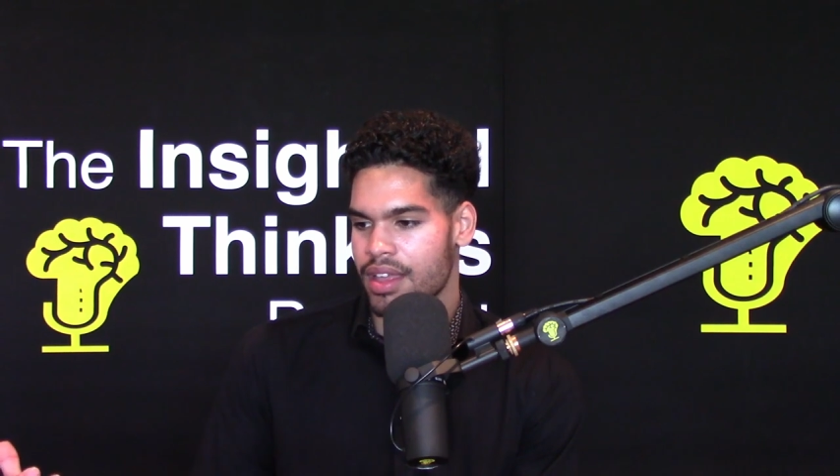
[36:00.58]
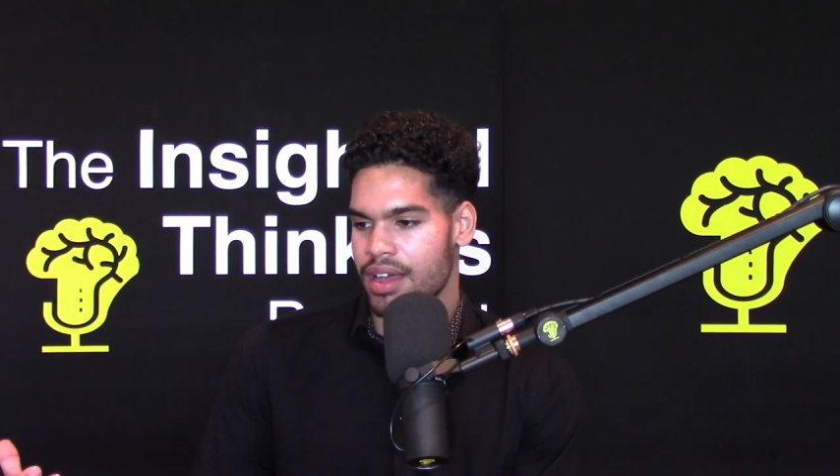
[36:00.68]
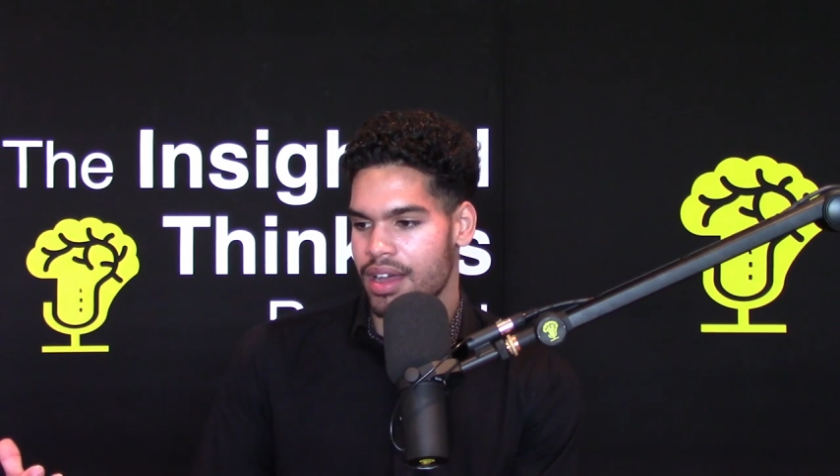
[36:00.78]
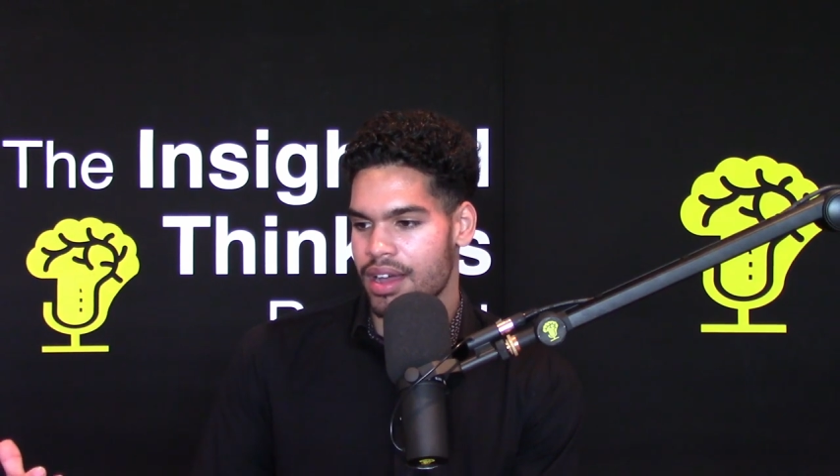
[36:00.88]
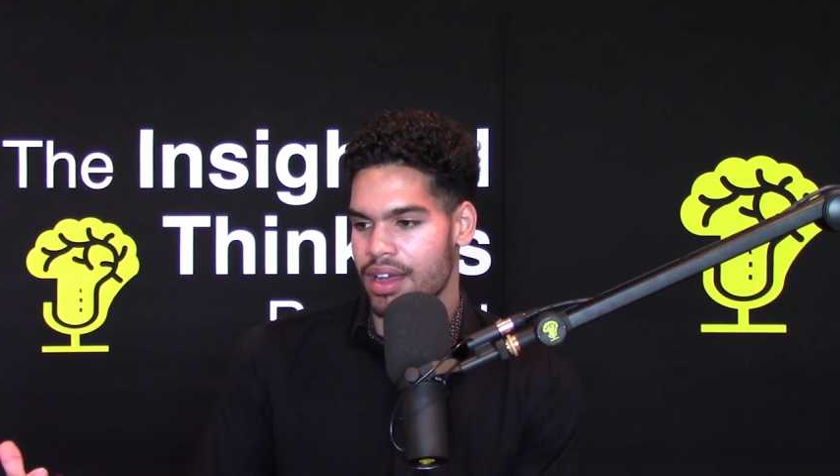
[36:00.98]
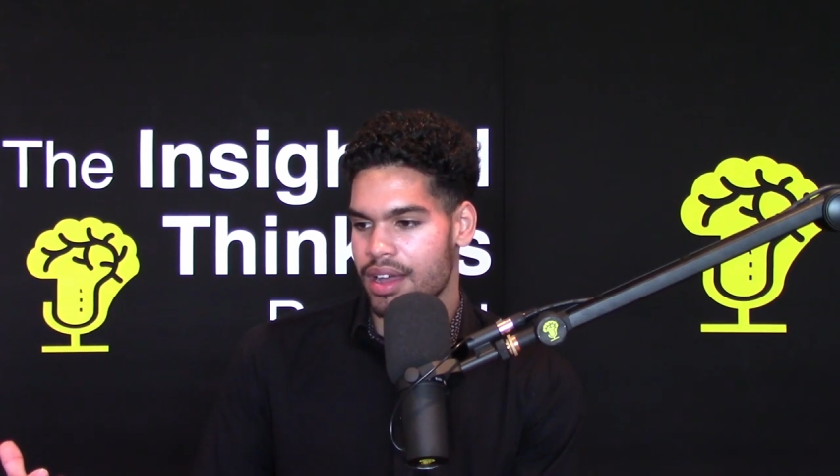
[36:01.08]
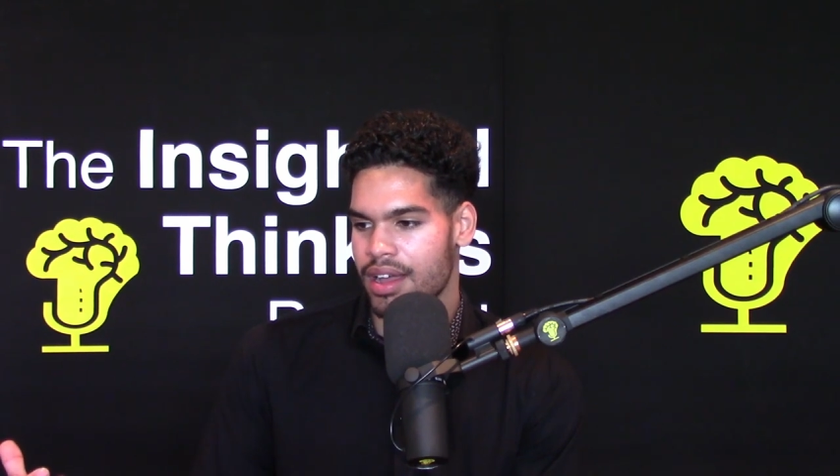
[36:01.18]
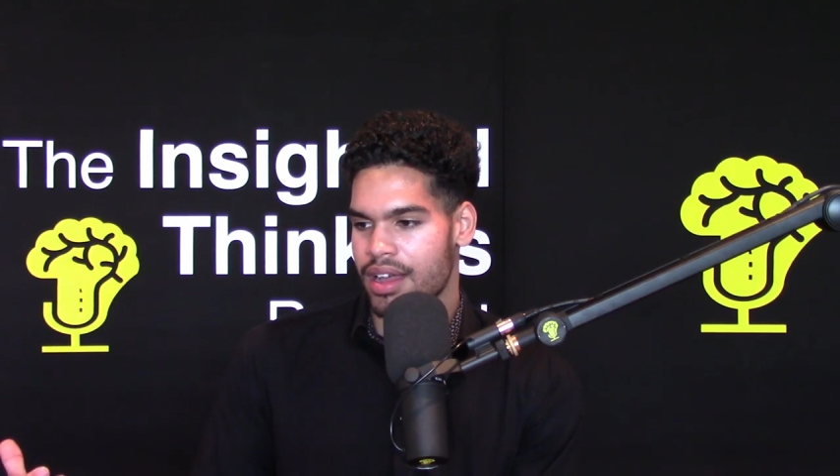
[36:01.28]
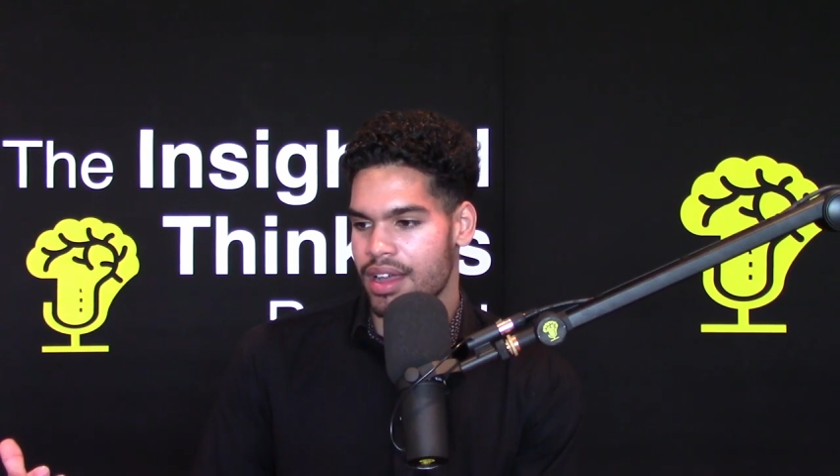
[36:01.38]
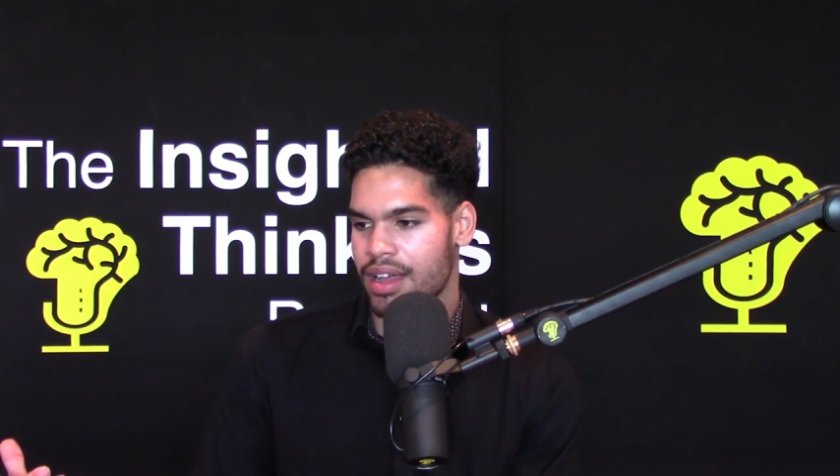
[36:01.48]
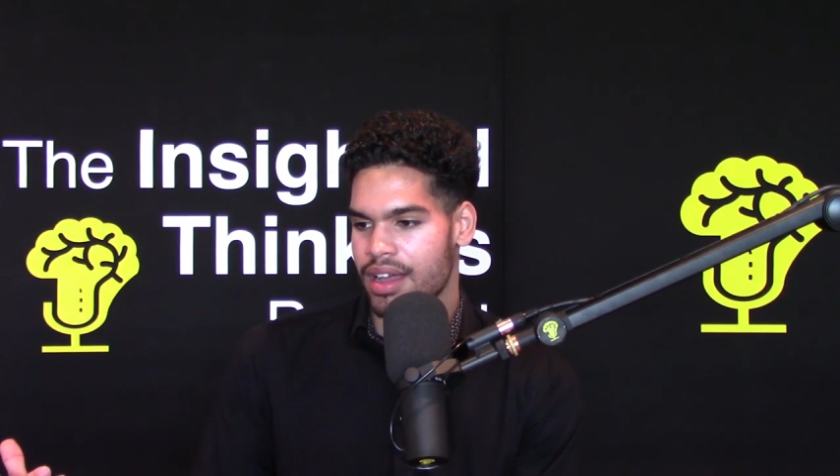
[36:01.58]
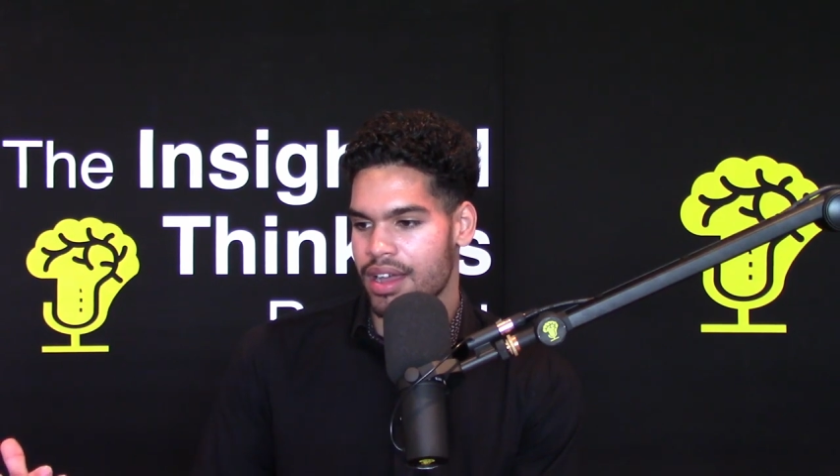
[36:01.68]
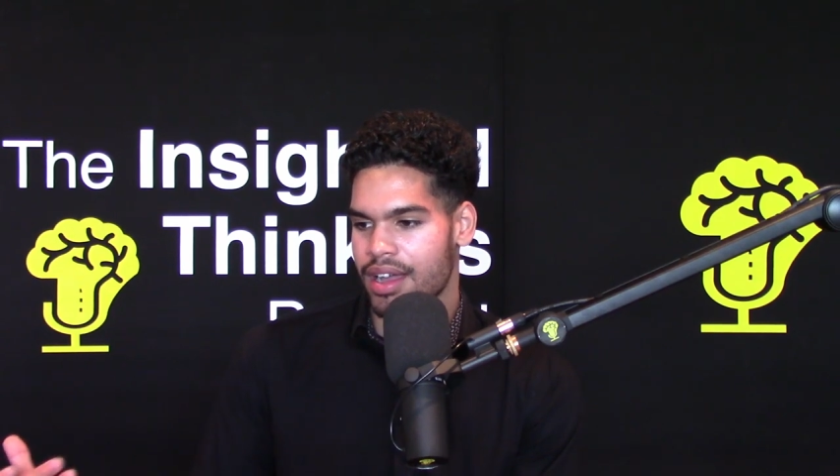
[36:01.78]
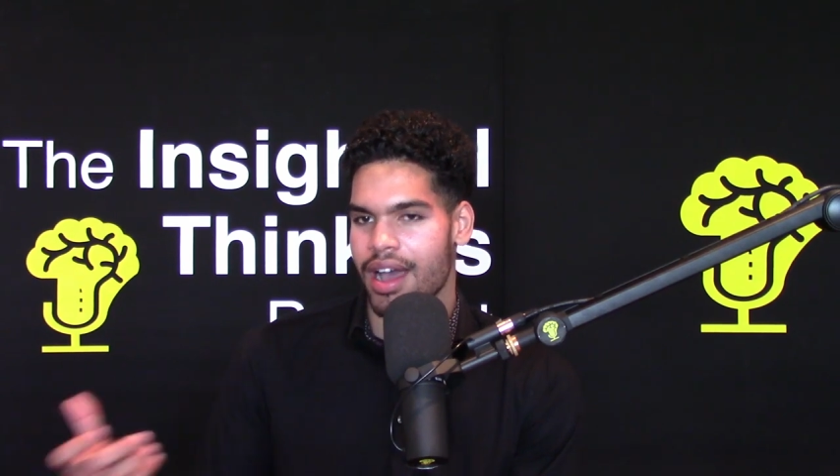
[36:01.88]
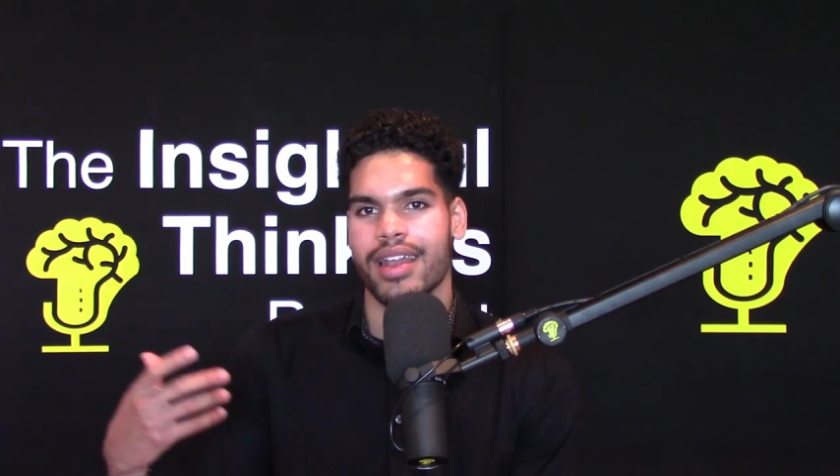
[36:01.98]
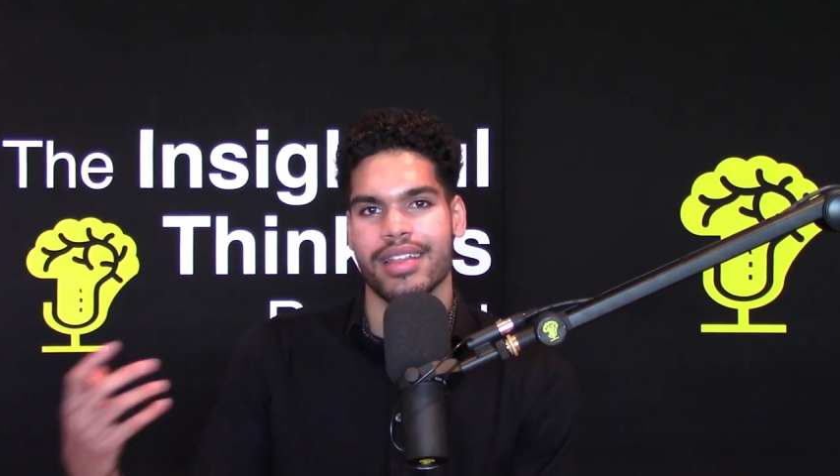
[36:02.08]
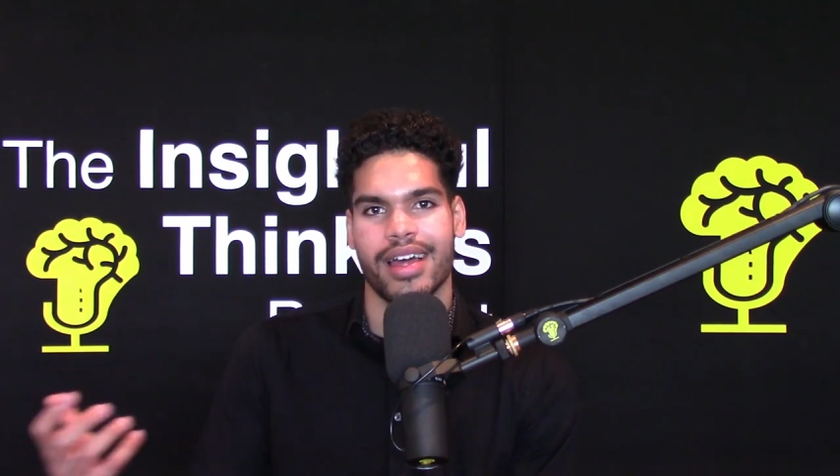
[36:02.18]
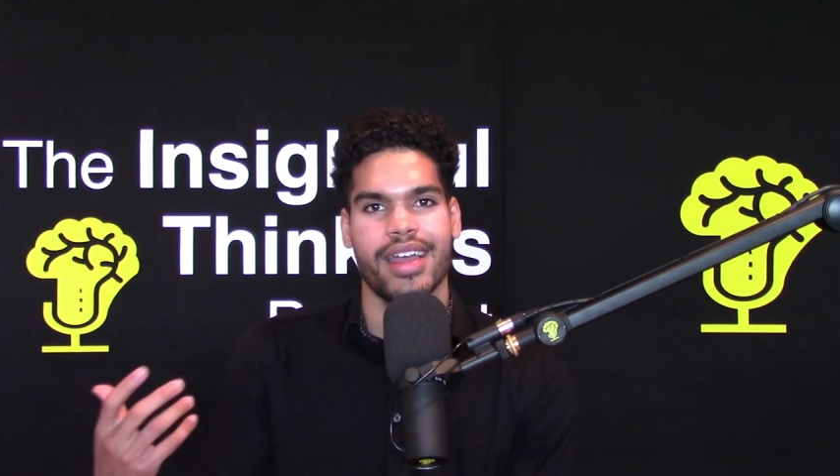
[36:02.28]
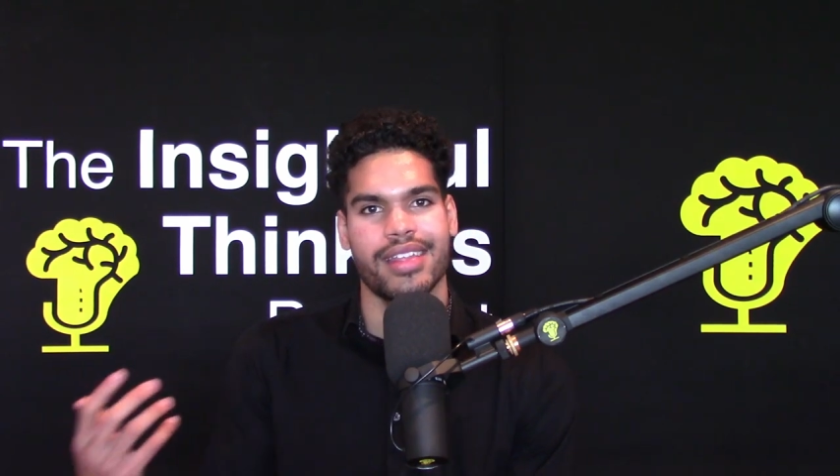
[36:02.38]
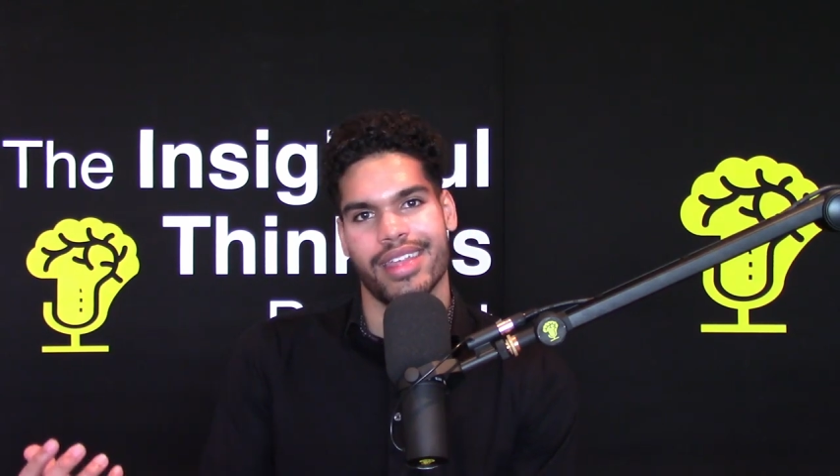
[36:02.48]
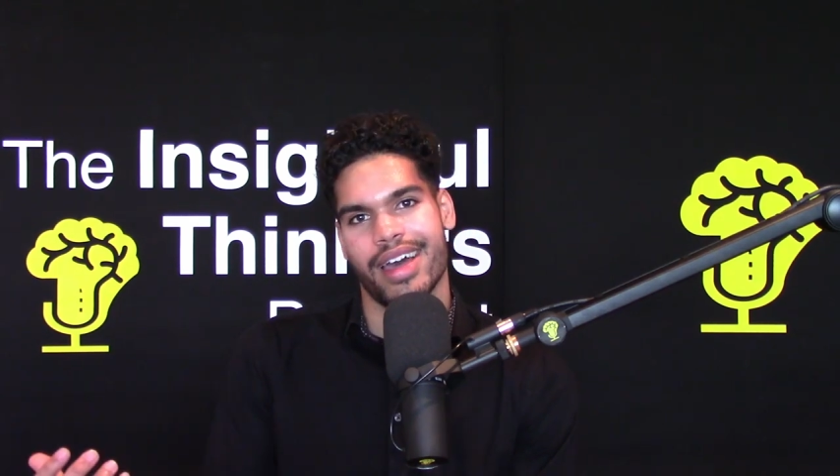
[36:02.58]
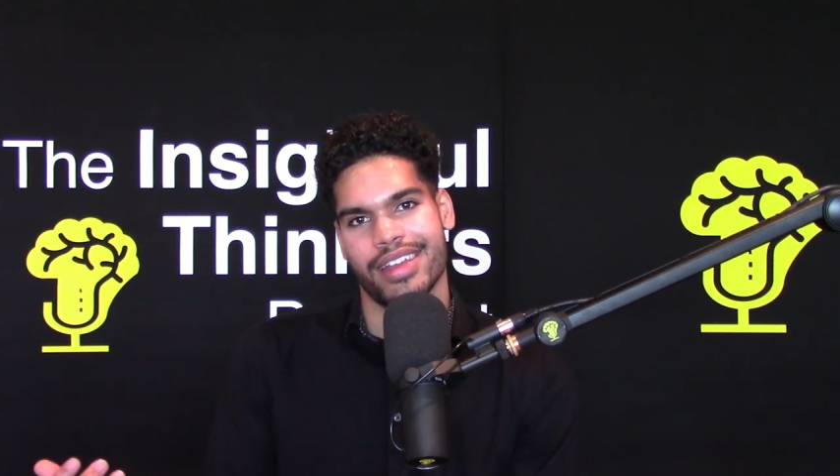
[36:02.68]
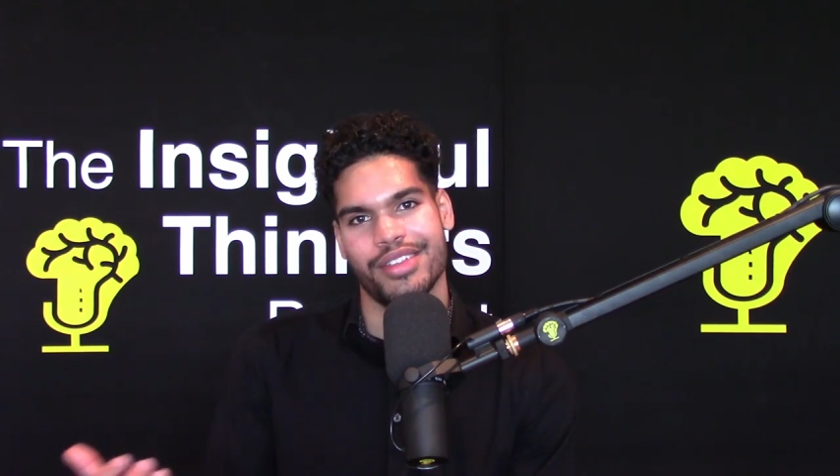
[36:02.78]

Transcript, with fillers: uh, kind of like that,